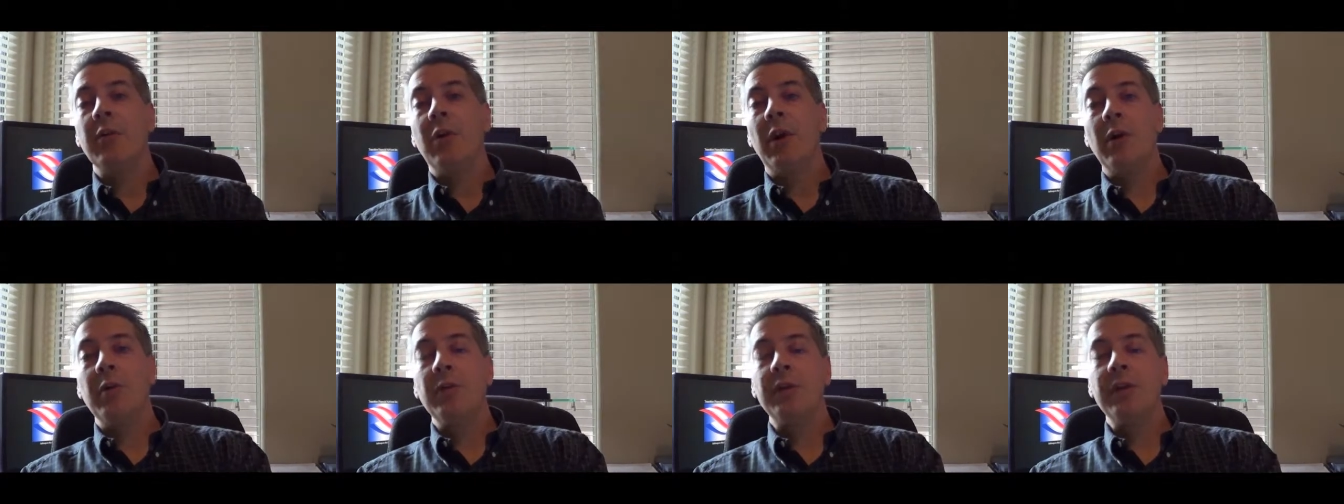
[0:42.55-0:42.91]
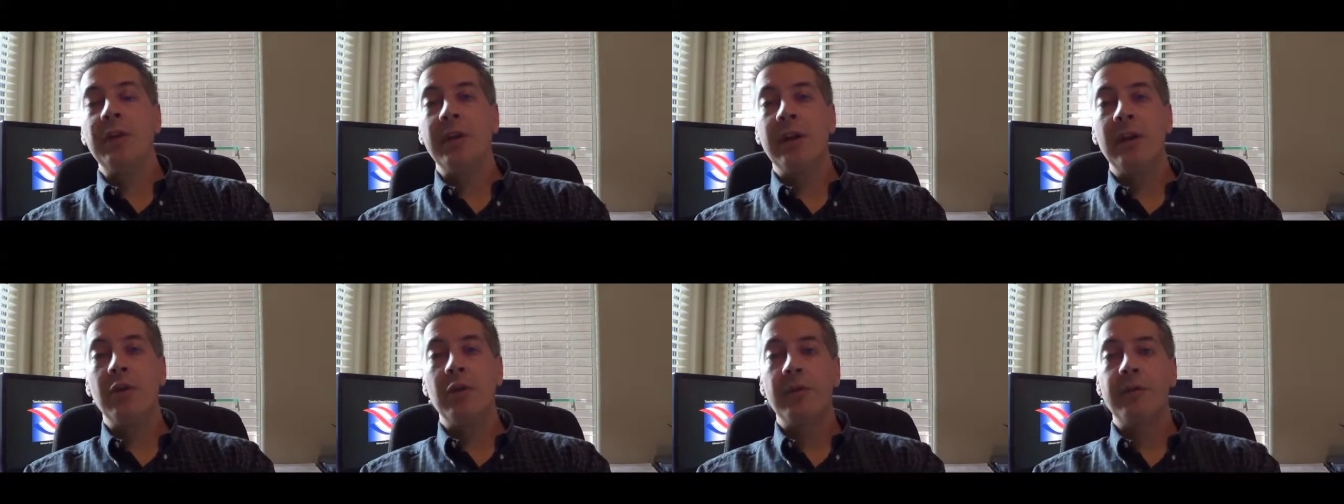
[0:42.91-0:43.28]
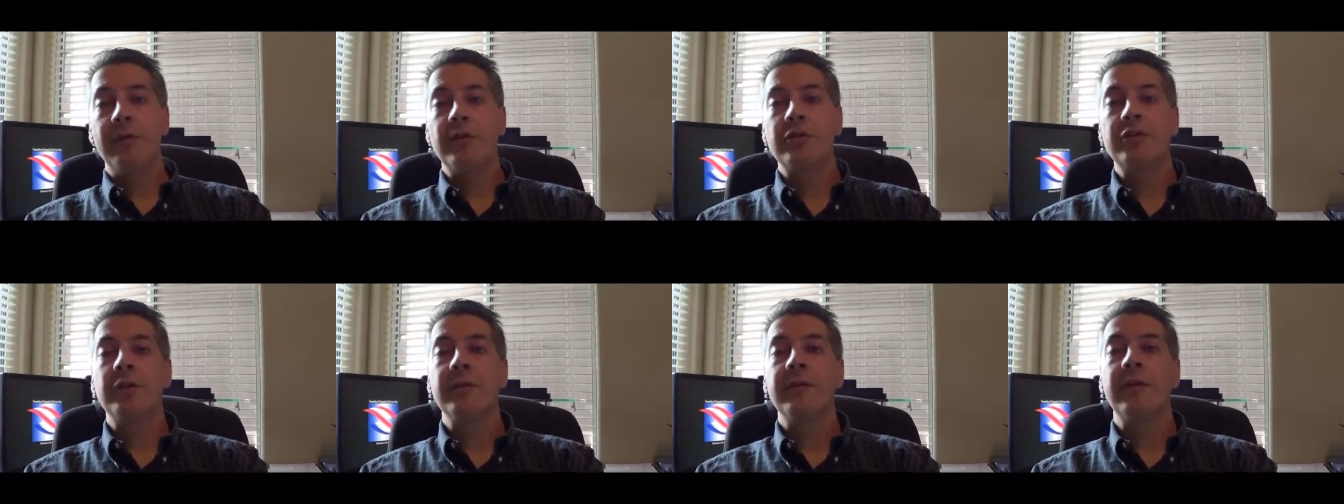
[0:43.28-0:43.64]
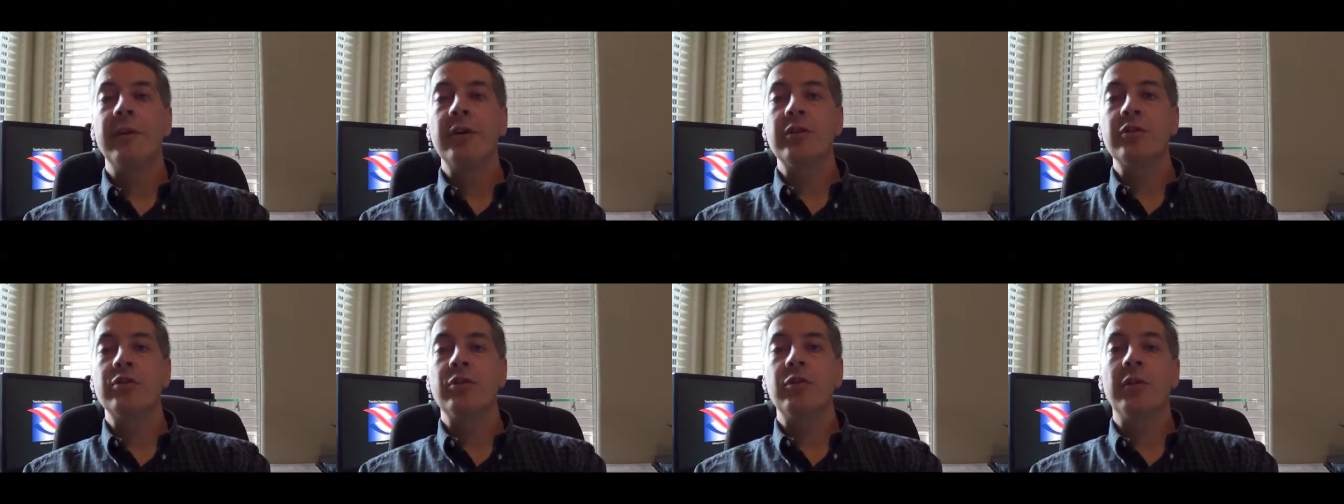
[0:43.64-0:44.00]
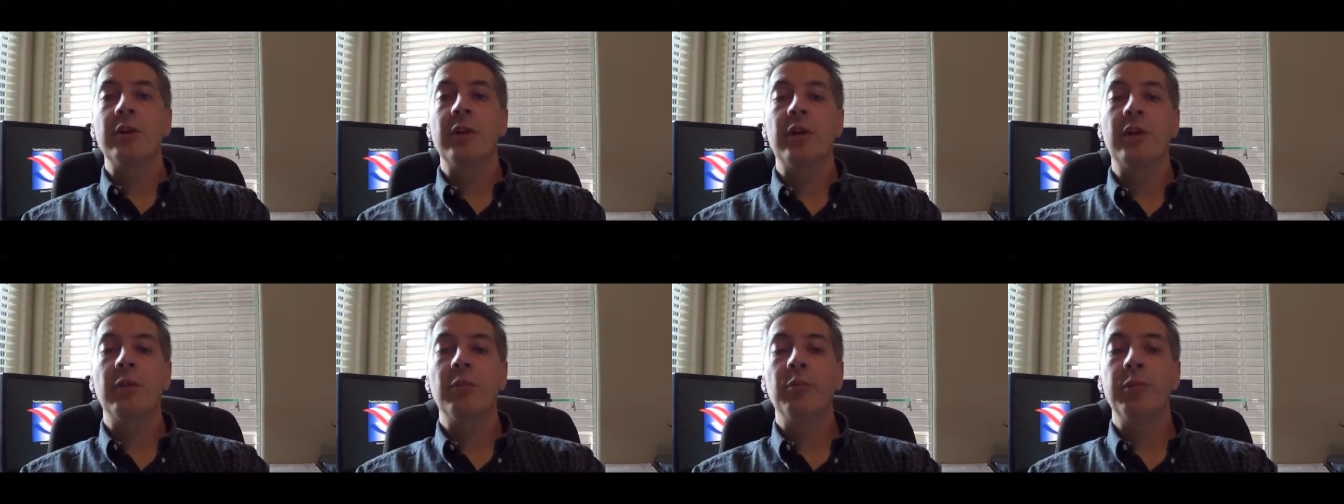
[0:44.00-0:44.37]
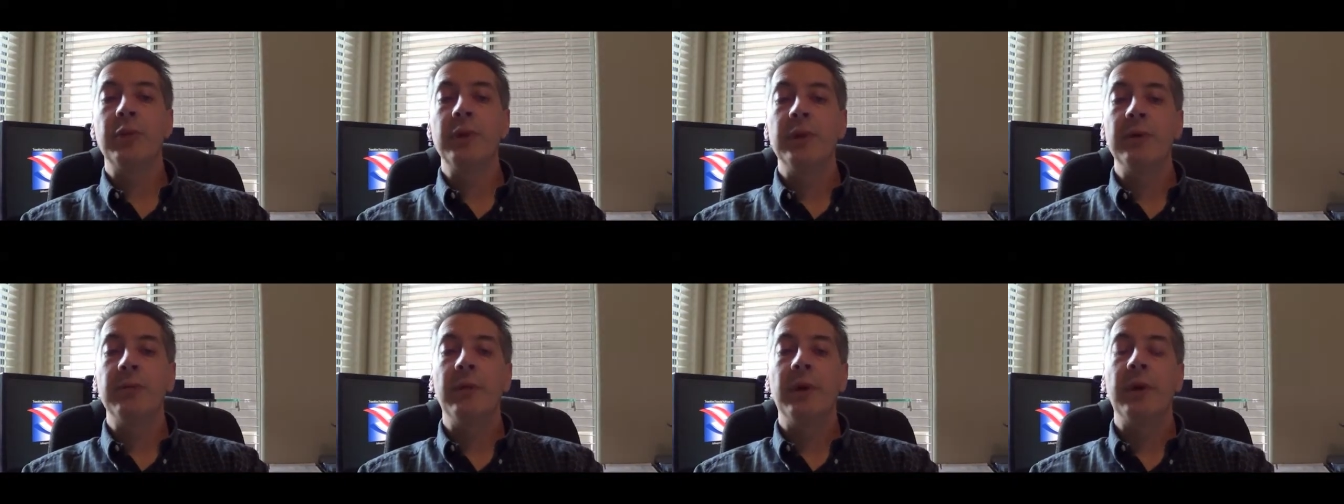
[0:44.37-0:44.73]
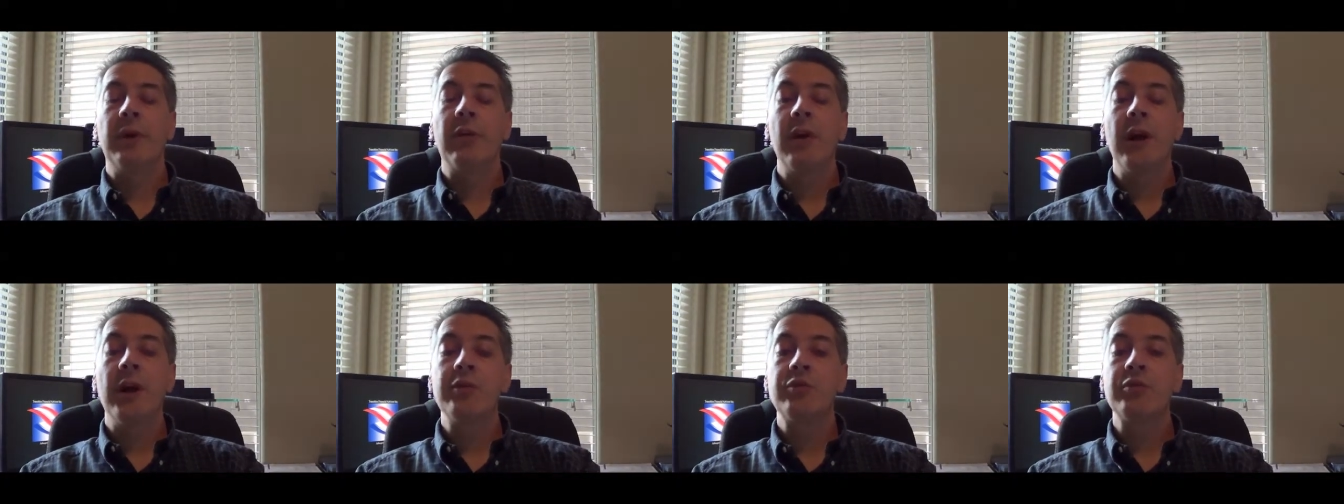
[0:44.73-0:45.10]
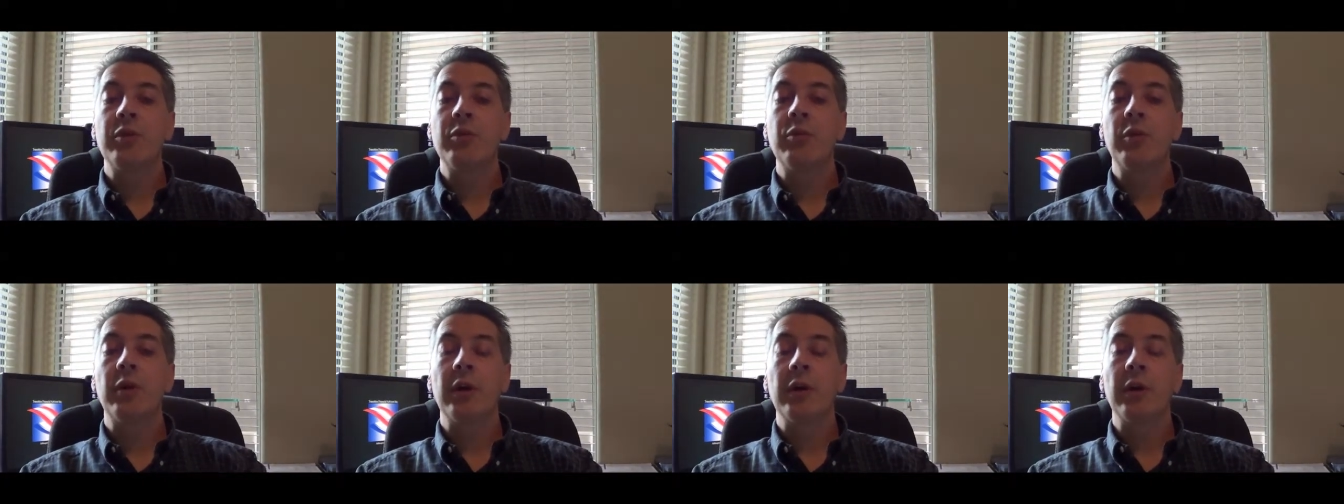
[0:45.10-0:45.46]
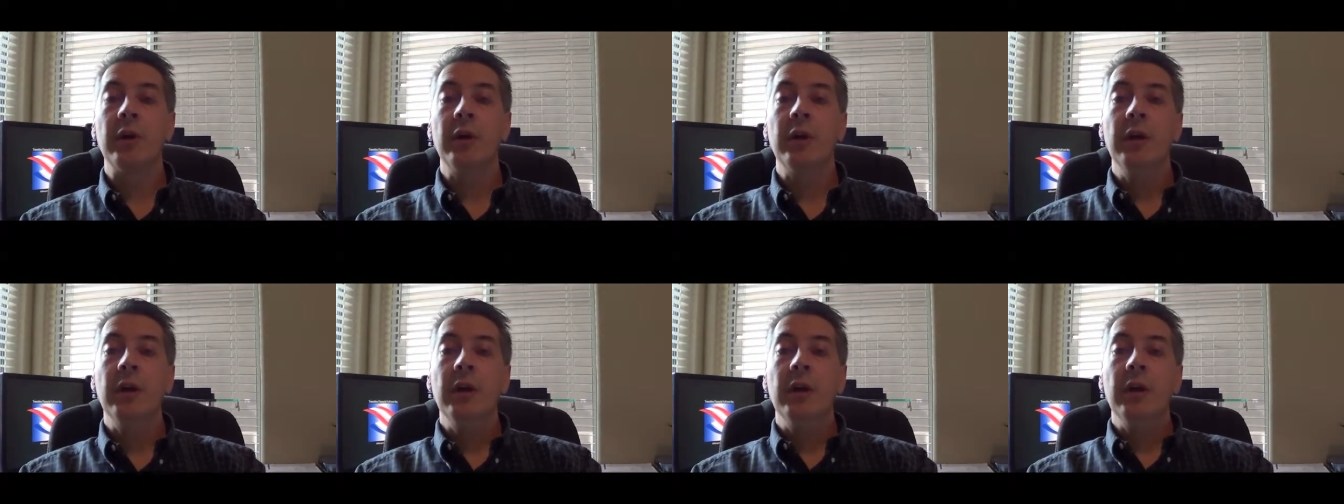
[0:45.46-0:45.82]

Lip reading: when I went to the University of Arizona to complete my graduate work.